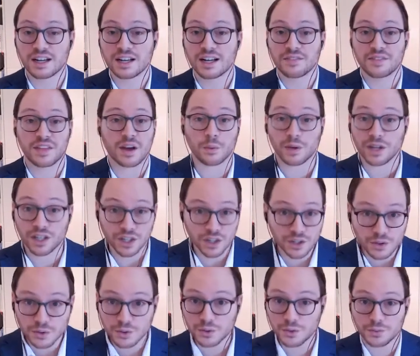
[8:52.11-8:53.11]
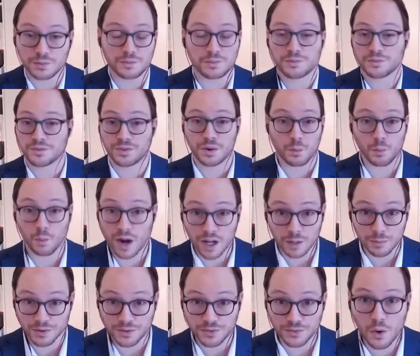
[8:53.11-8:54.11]
that we knew from well
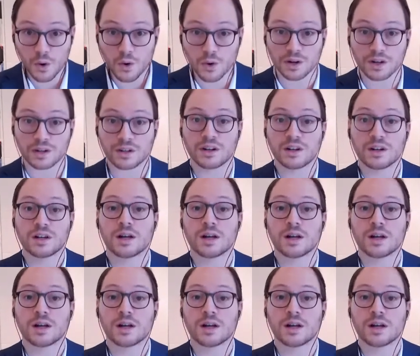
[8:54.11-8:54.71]
before,